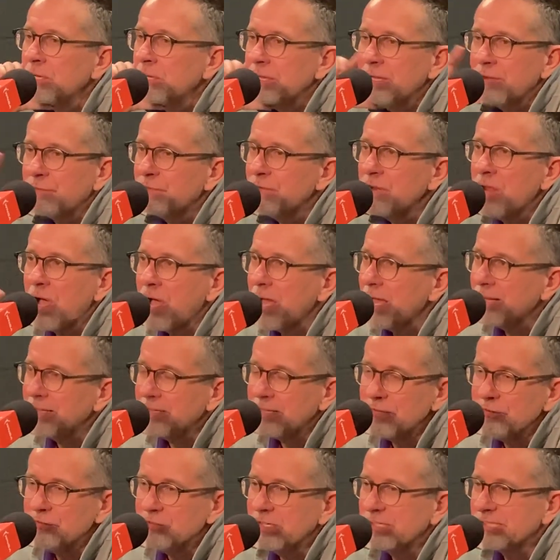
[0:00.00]
If not,
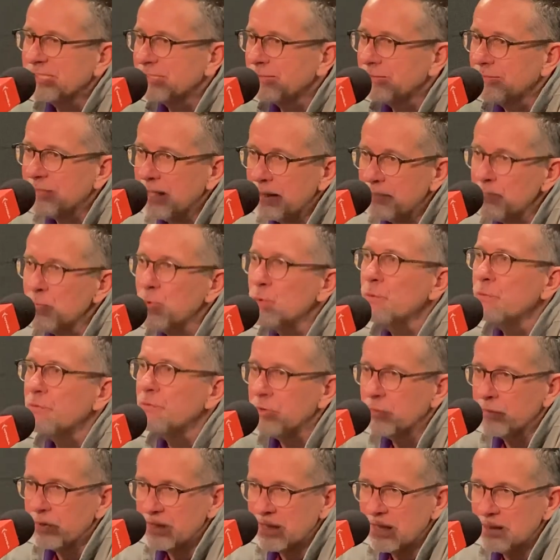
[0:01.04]
they move
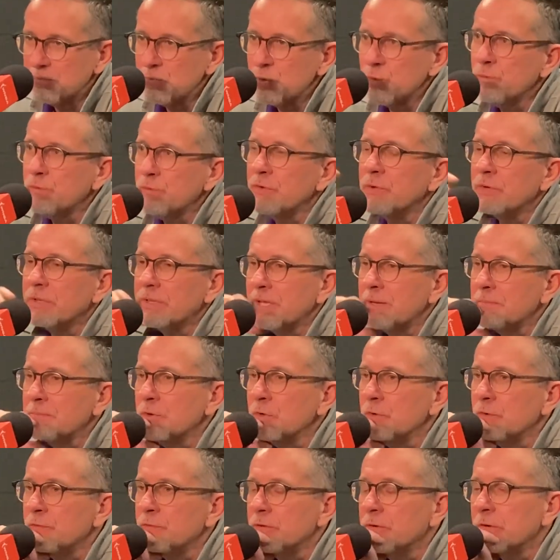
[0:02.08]
you and they move you and they
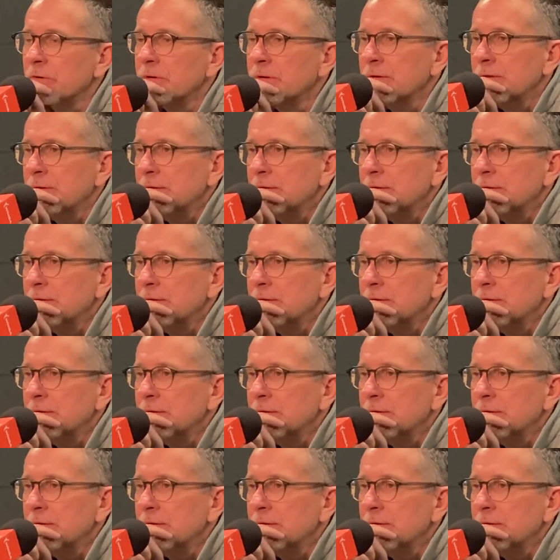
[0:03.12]
move you.